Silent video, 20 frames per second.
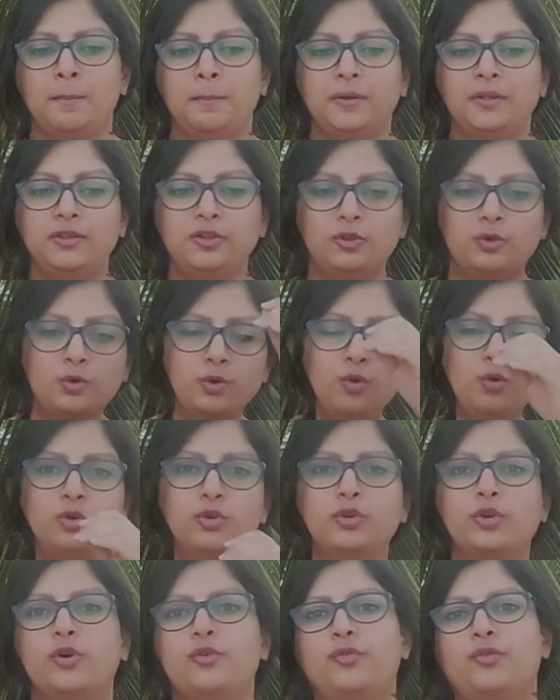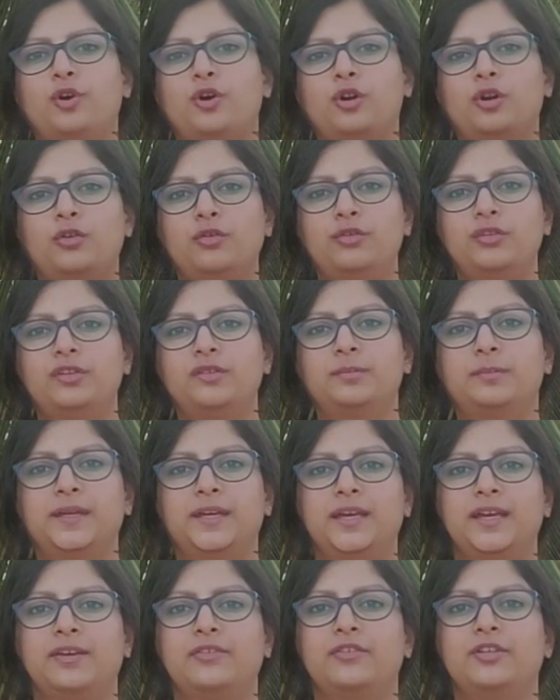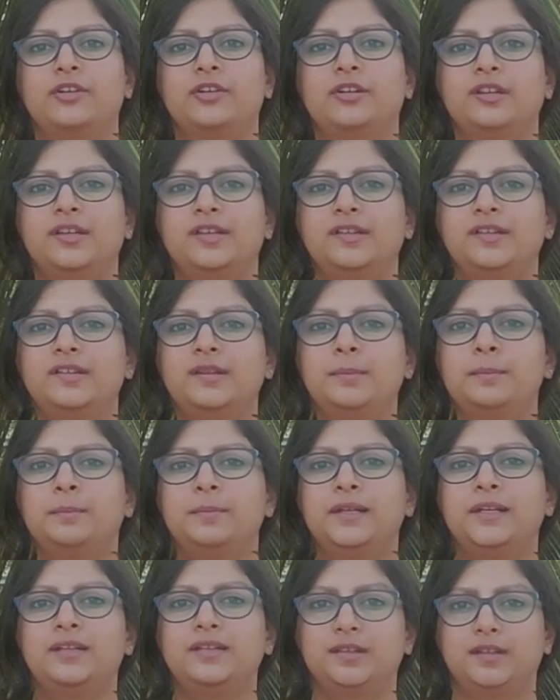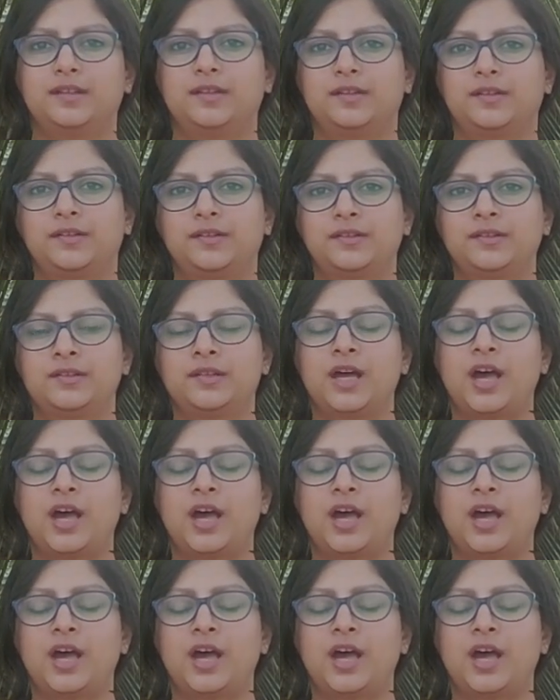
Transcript: But the root of all of this behavior is simply this.